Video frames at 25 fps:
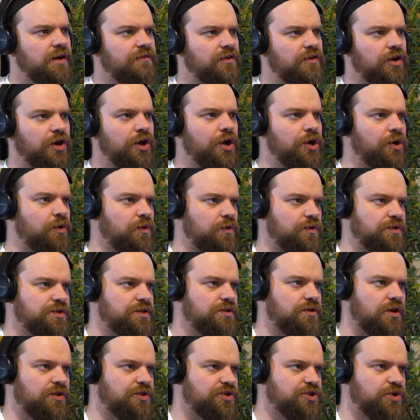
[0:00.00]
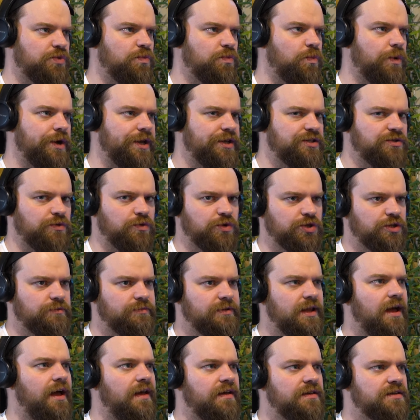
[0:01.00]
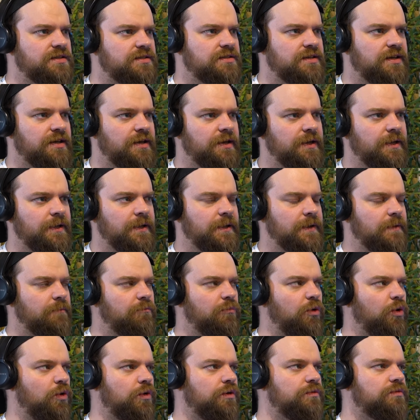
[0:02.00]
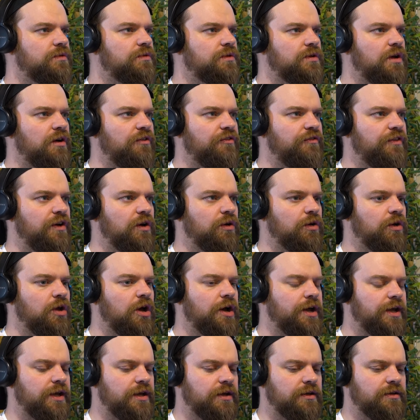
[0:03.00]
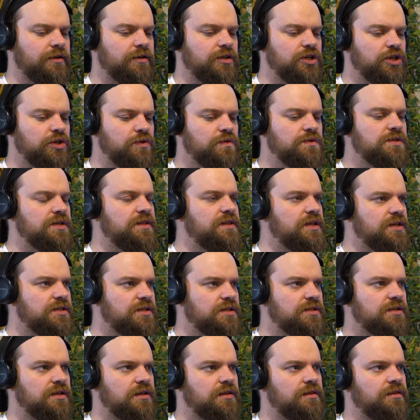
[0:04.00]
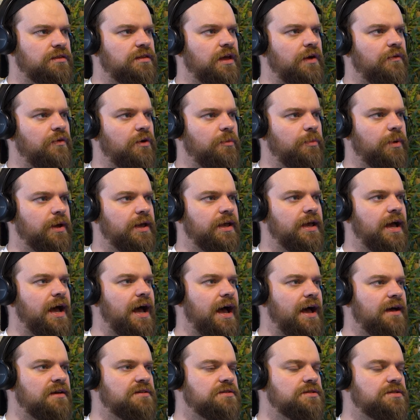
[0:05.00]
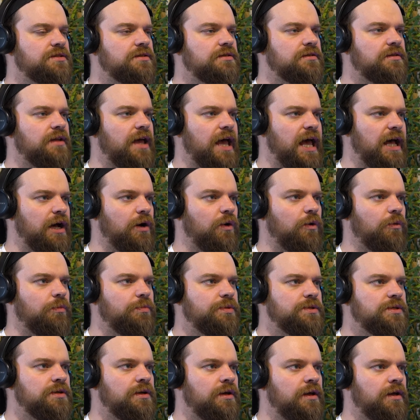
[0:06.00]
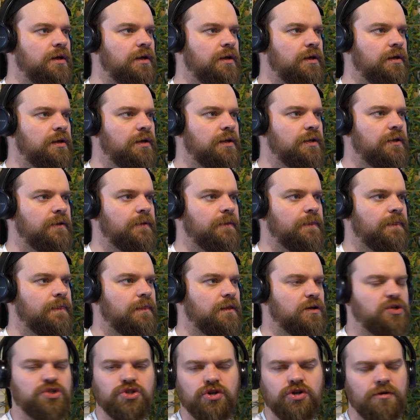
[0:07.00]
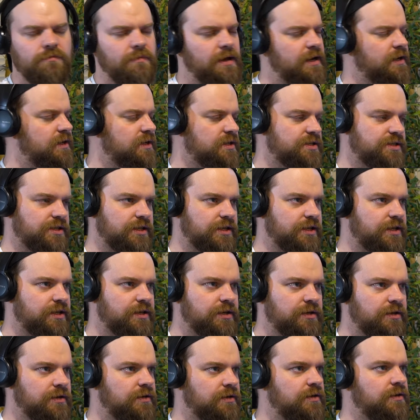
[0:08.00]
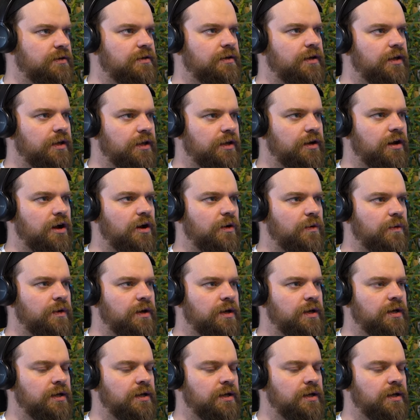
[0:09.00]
to have hurdles on some weeks or some days. But I feel like using this as a therapy has helped tremendously, and